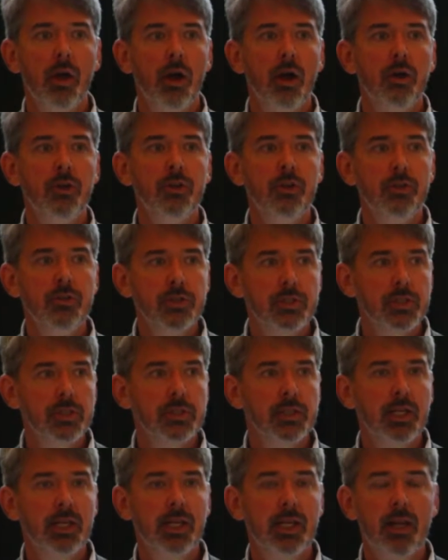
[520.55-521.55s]
our
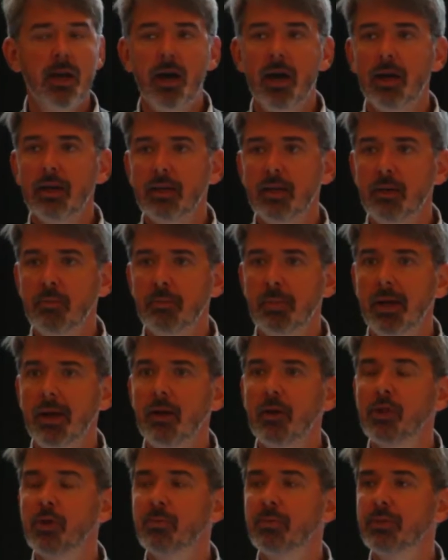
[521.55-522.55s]
uses cannot
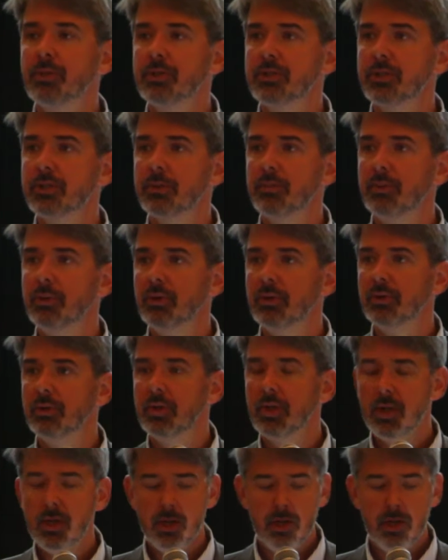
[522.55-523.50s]
impair the principle,